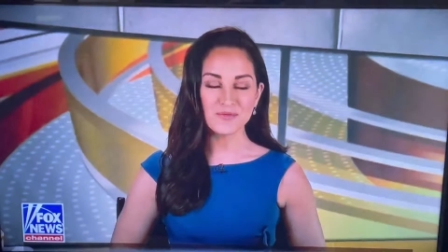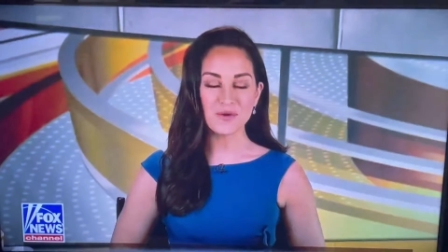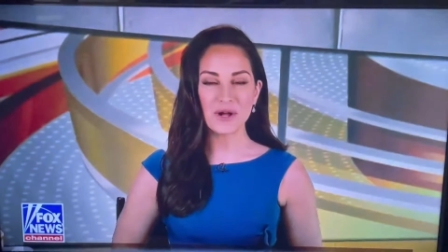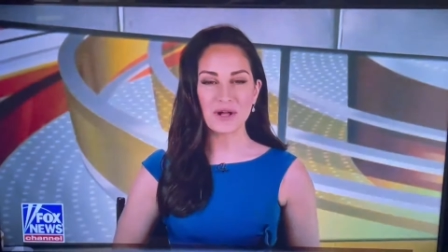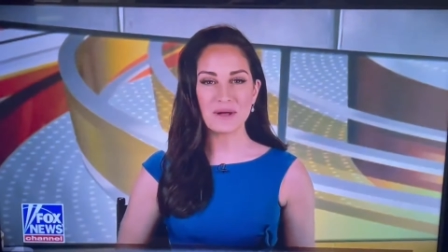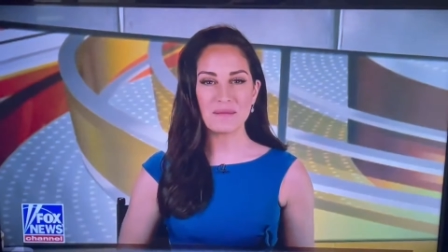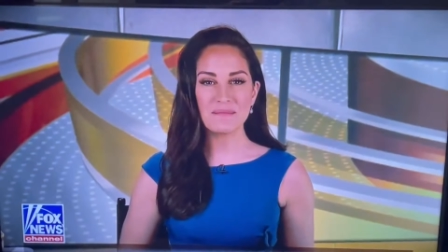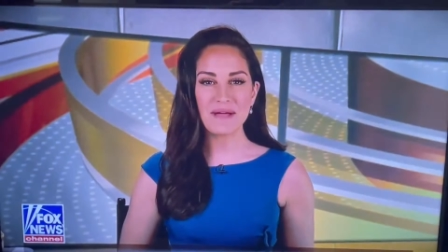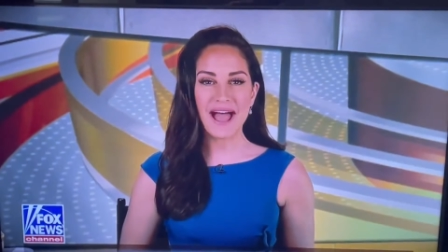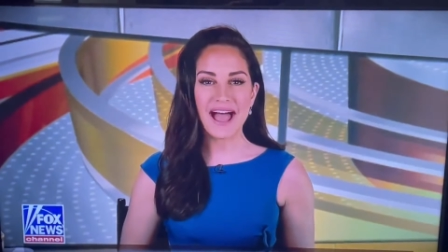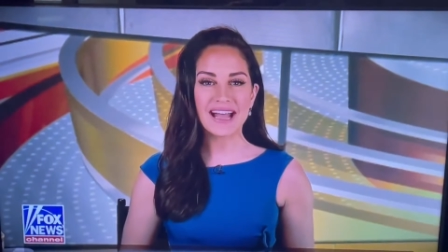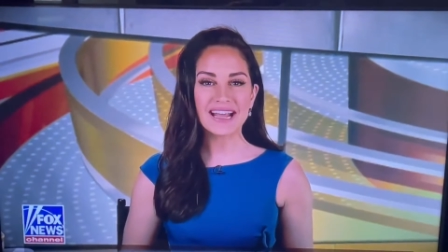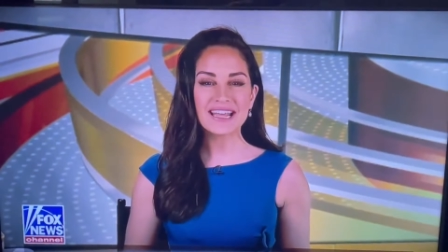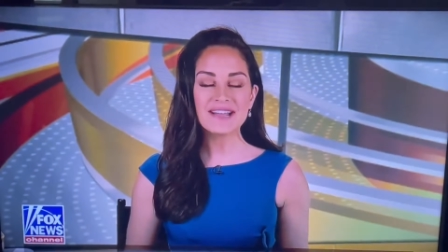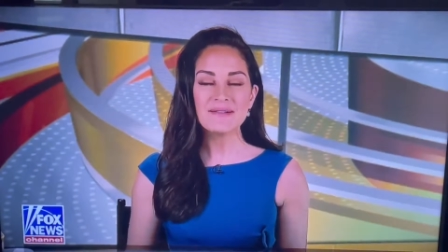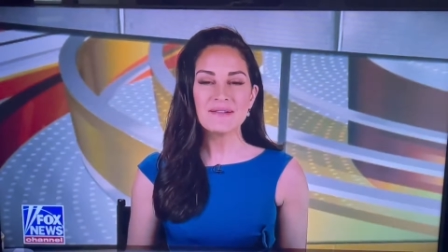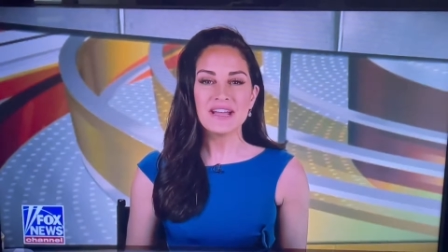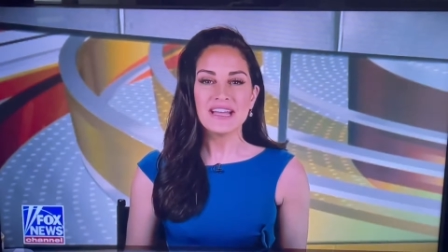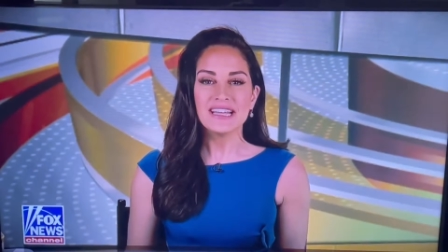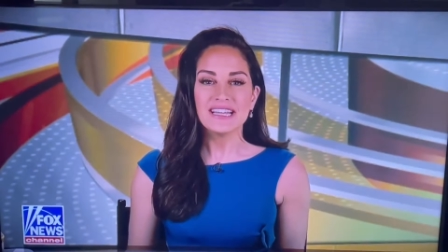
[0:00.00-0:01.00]
Welcome
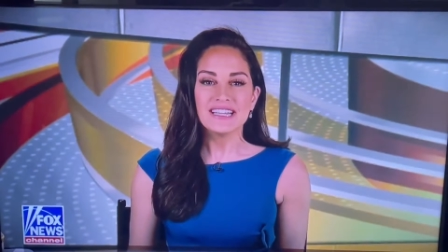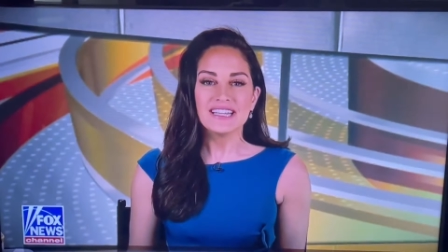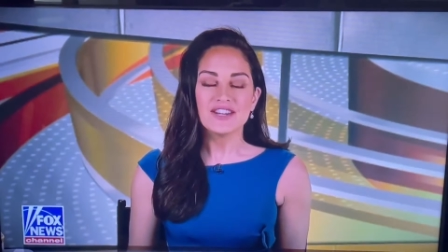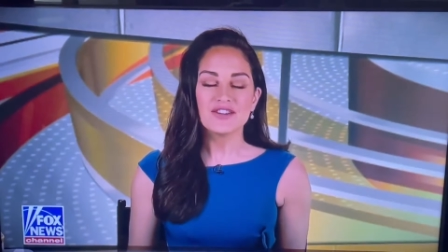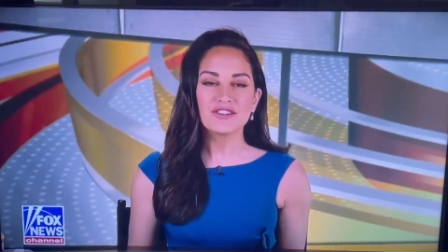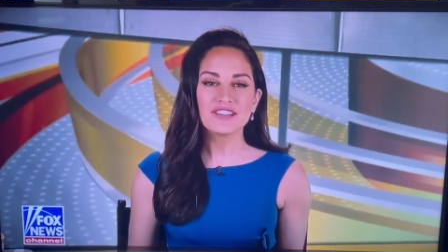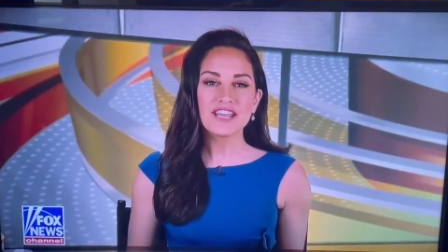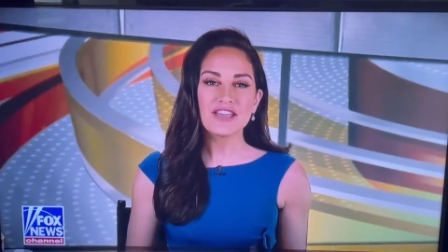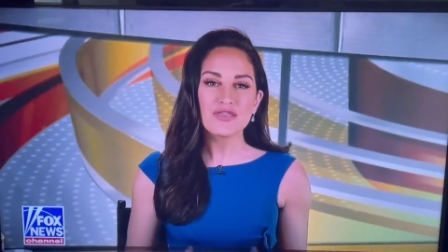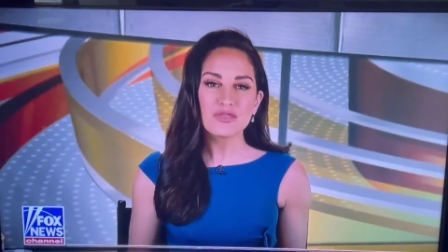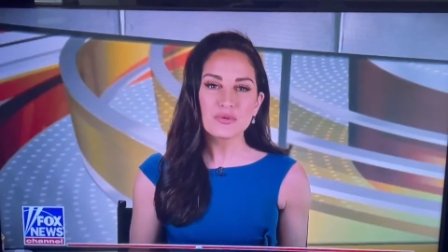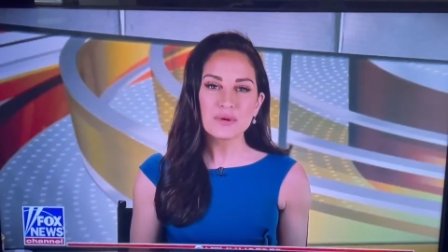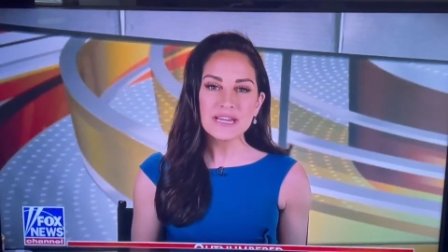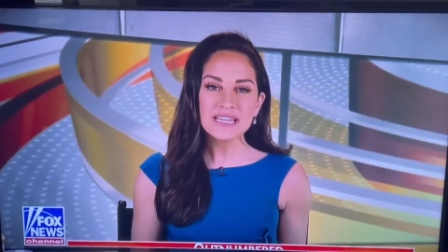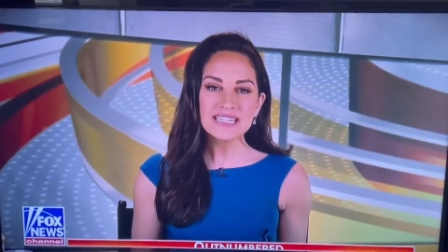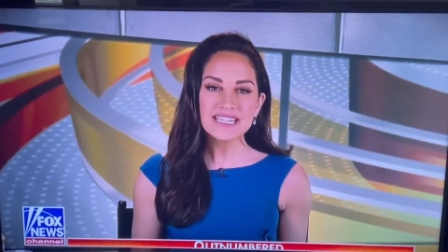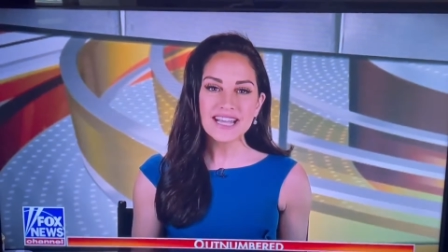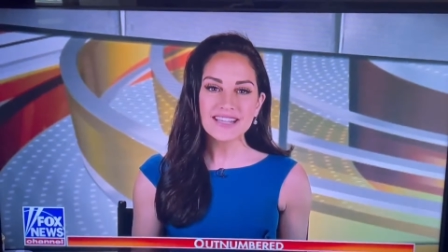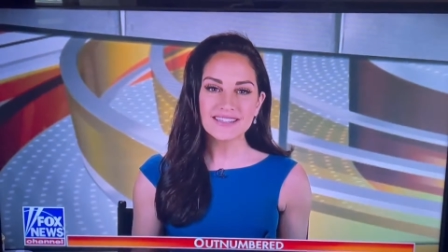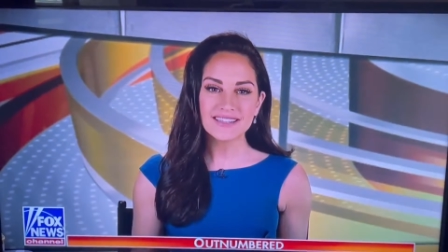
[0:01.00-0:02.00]
back. Nearly
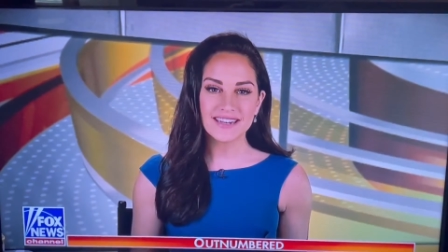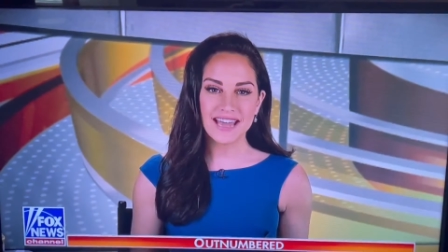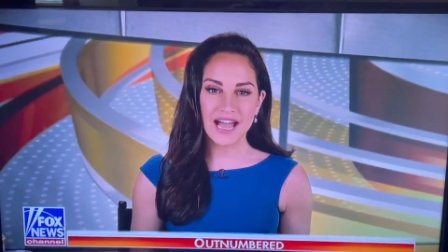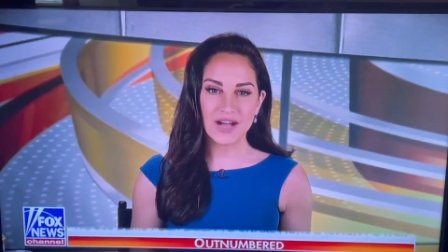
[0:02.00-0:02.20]
36